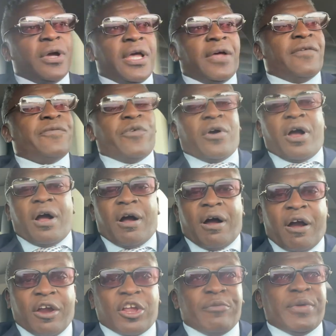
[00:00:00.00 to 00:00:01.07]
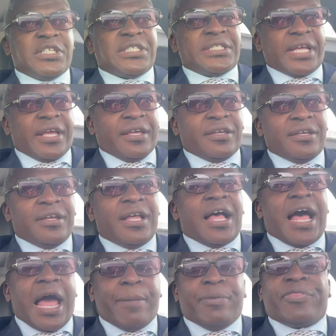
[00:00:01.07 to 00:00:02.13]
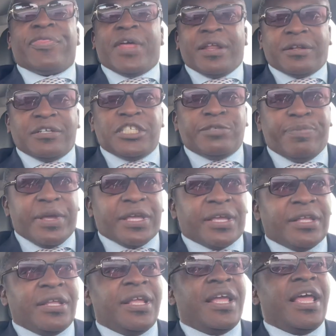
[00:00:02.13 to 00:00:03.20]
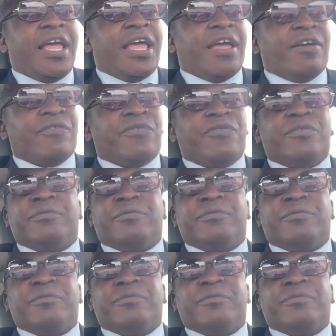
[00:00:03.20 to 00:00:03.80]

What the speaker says: For argument's sake, hypothetically speaking, if